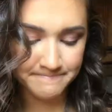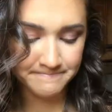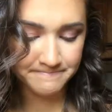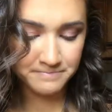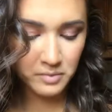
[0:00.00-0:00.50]

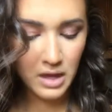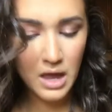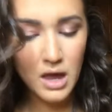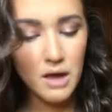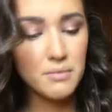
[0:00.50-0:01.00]
I'm
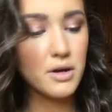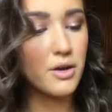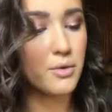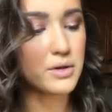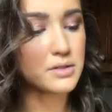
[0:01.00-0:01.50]
gonna
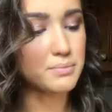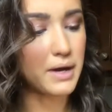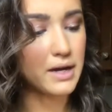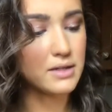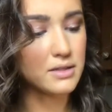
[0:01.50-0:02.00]
go in
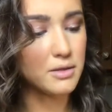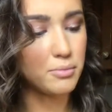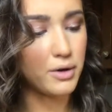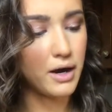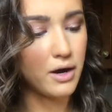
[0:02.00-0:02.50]
back into the
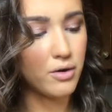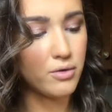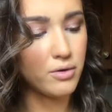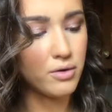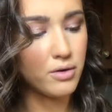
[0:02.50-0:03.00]

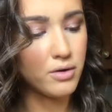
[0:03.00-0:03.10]
brown.